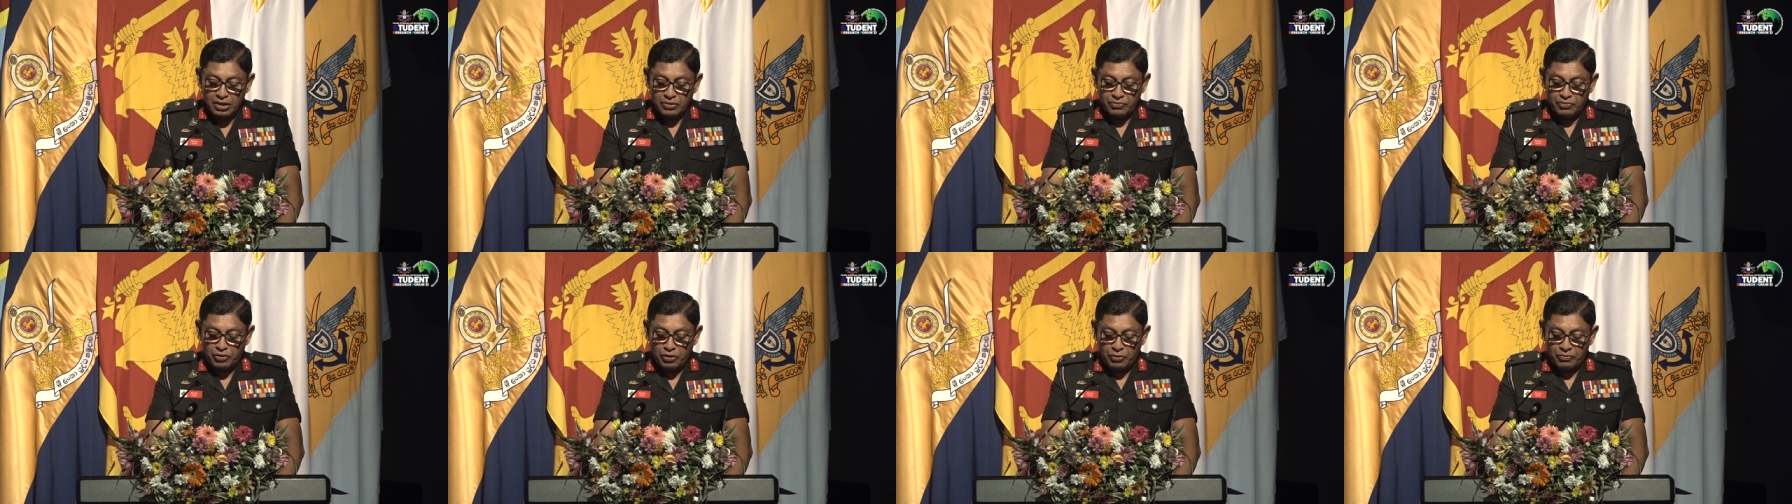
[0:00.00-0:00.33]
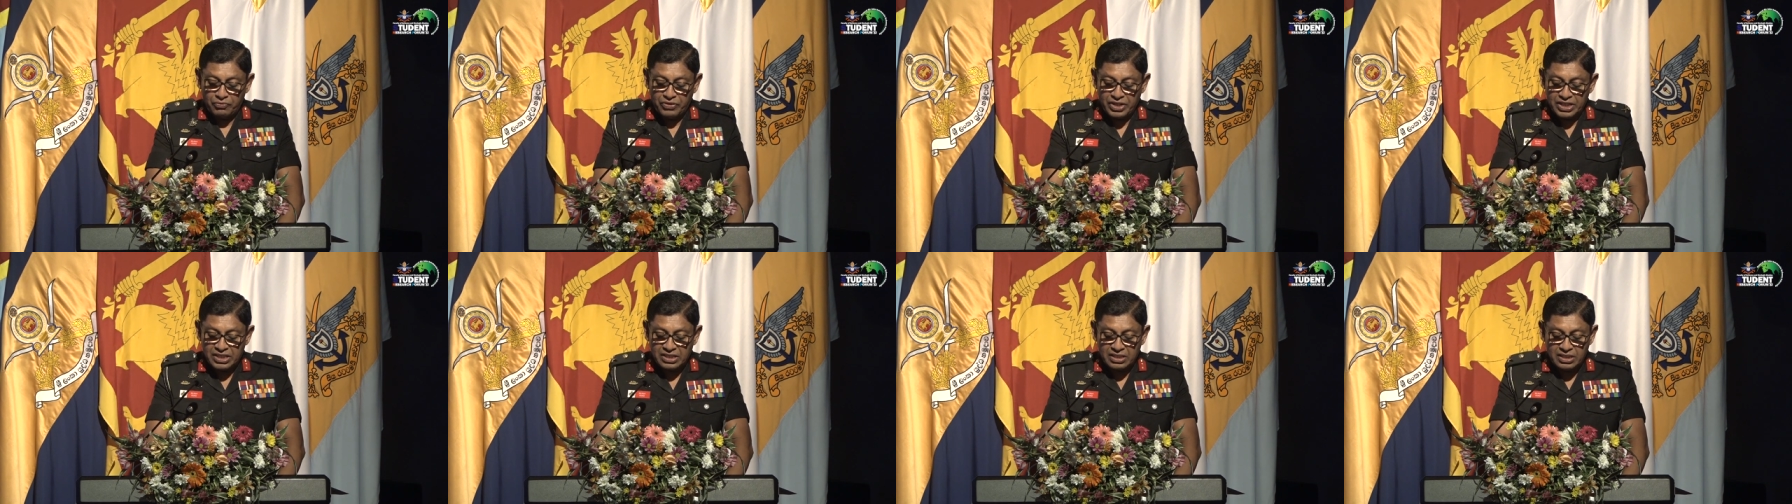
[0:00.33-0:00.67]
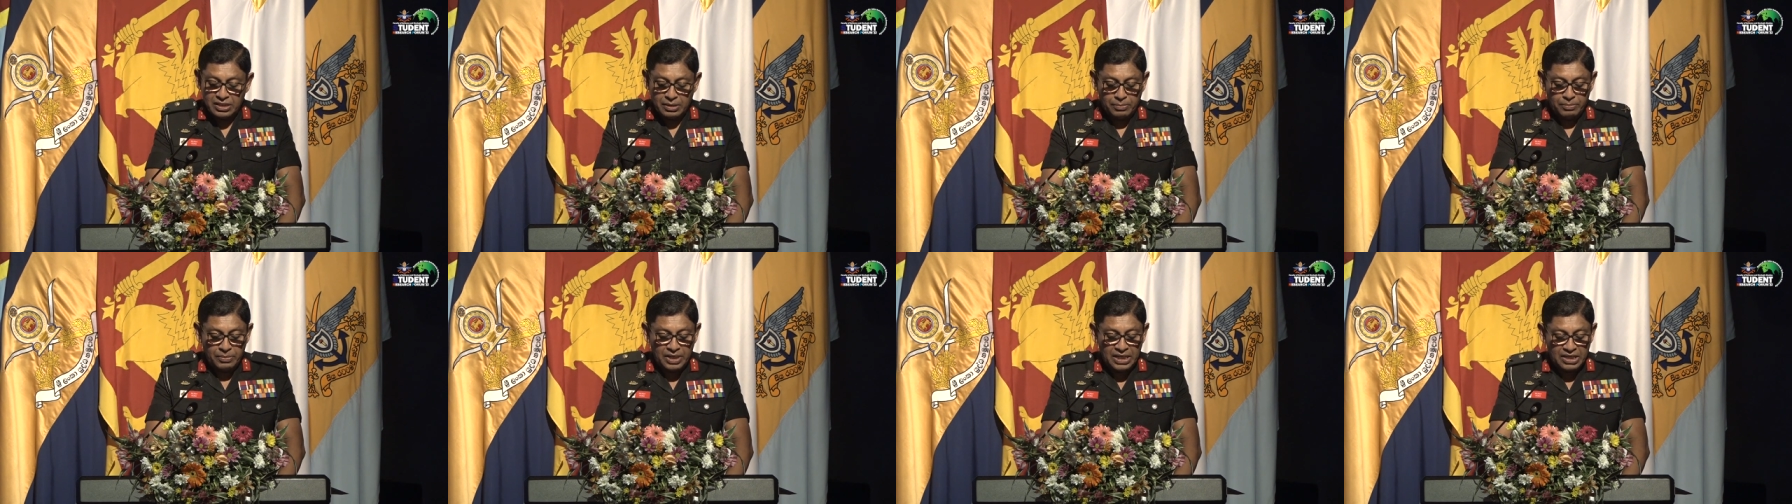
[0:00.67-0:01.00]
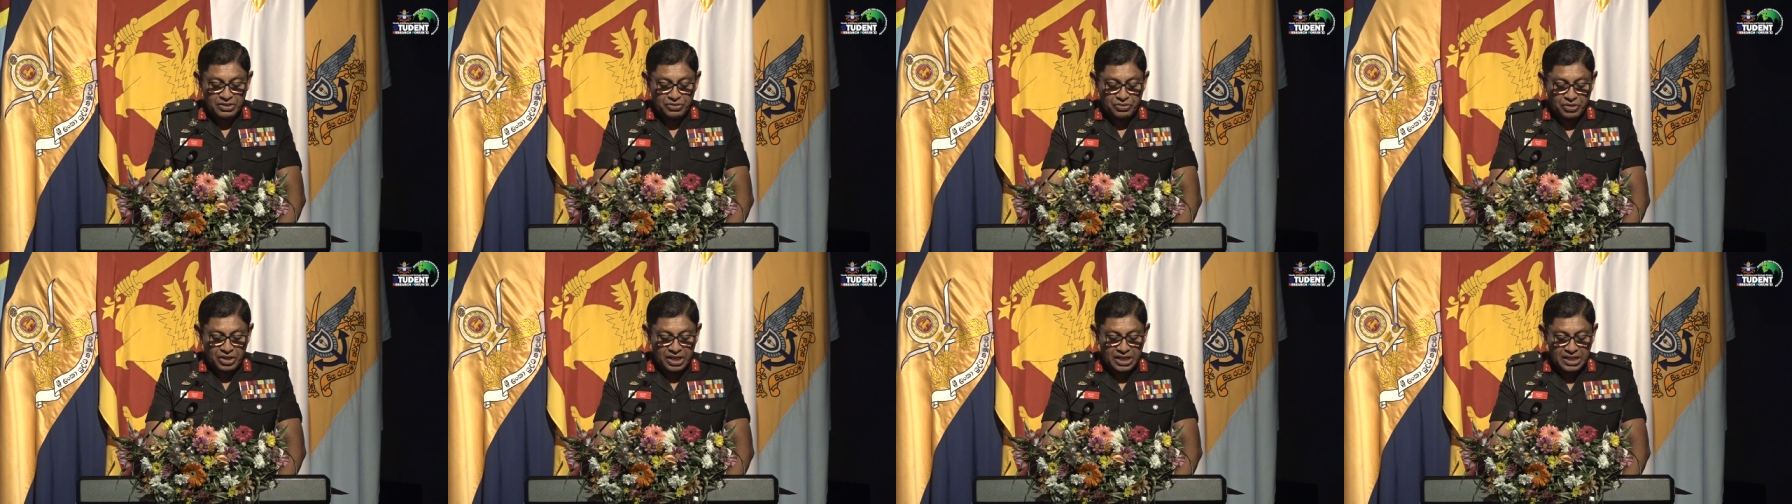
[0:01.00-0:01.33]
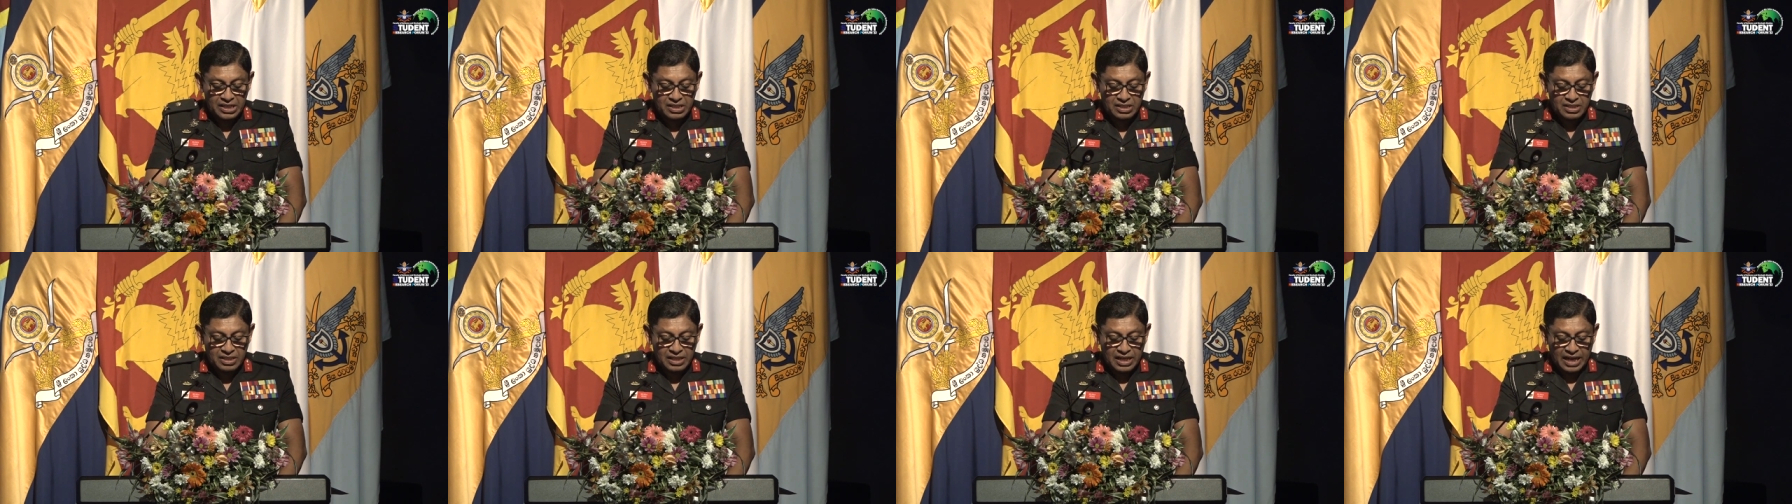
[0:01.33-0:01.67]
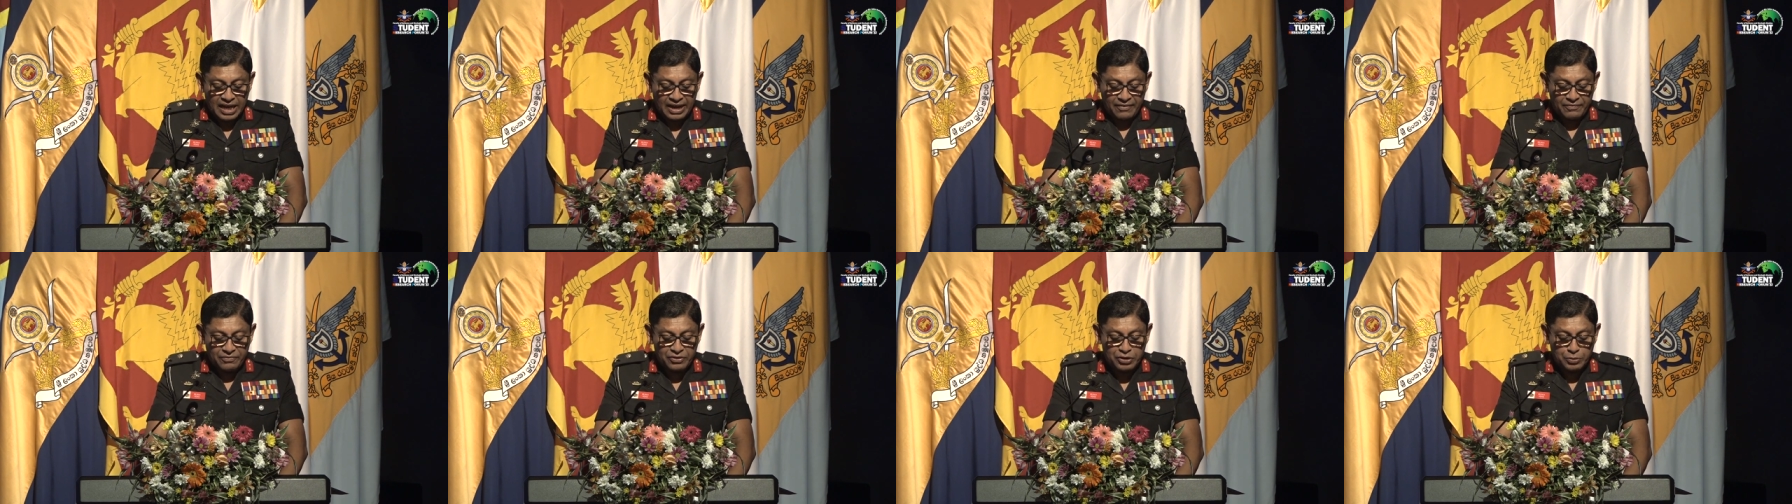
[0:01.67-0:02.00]
for which the militaries
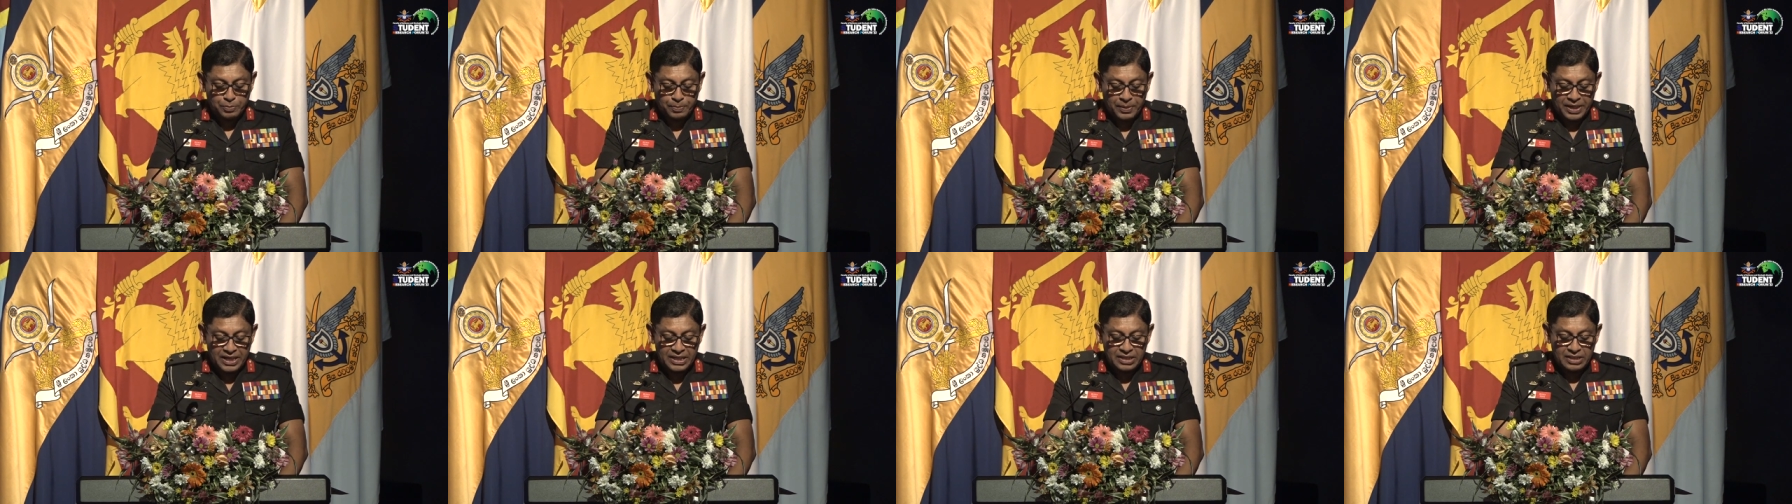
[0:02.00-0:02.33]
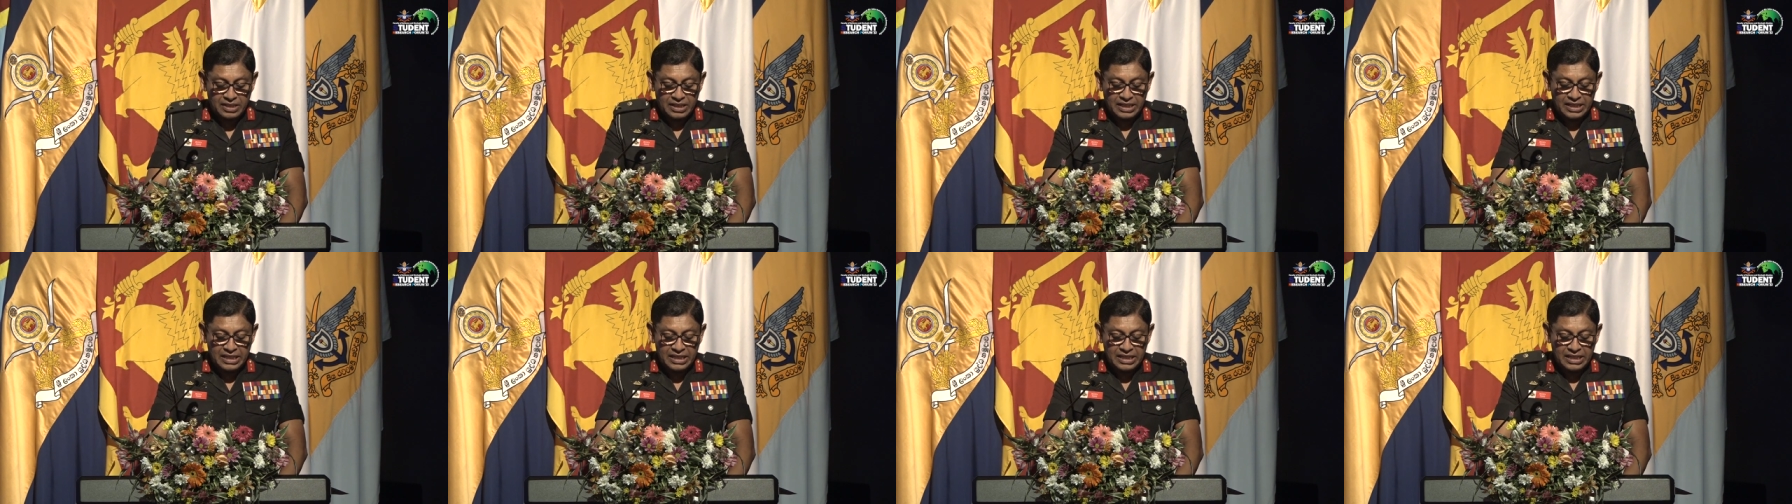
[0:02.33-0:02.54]
have spent